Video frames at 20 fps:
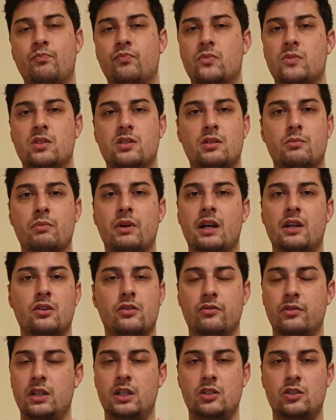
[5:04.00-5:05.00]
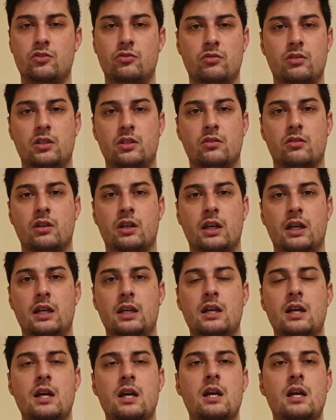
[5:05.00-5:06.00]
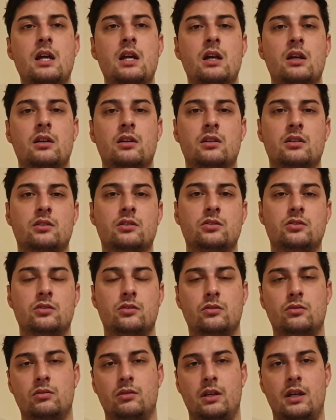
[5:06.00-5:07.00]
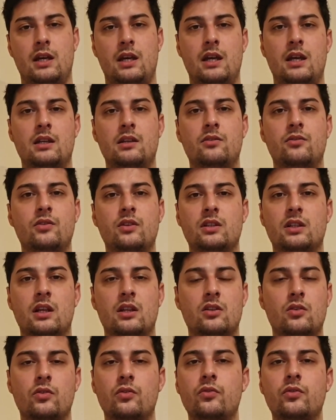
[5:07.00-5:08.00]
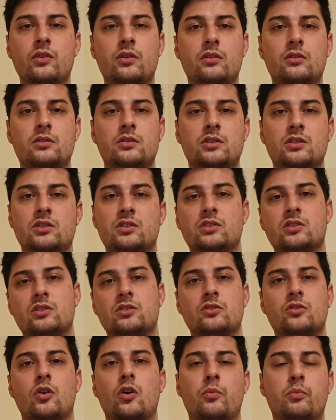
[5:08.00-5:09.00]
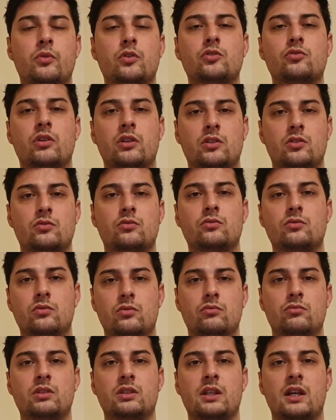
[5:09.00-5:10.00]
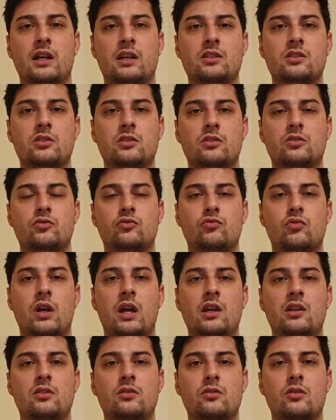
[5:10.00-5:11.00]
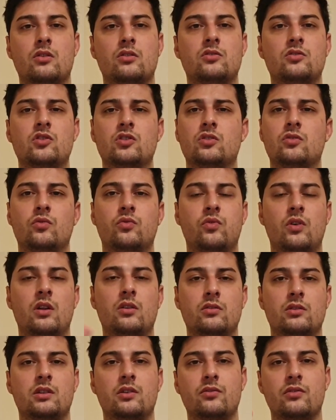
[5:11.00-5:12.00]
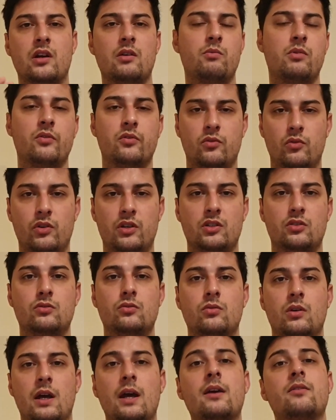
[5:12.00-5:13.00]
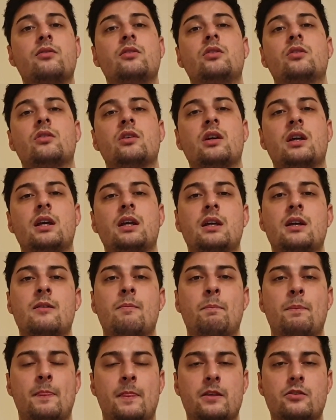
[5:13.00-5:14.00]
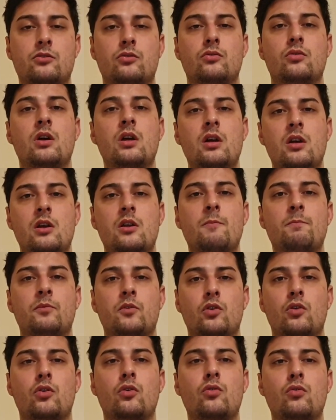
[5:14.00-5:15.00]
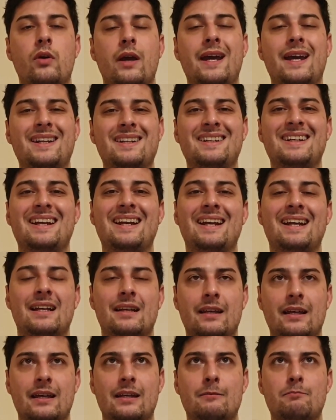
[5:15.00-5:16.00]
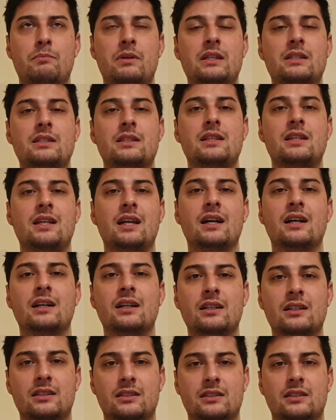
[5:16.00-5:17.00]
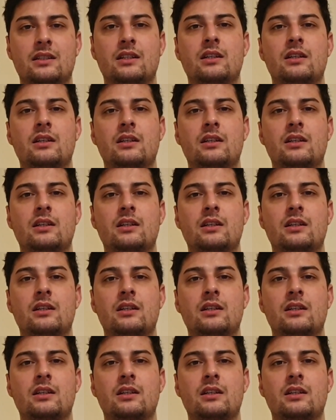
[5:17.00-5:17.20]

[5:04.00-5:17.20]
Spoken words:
some kind of injury. Okay, so anything that you feel, just stop or try to relax. Try not just to follow the vibe of going too heavy. Okay, so go and basically earn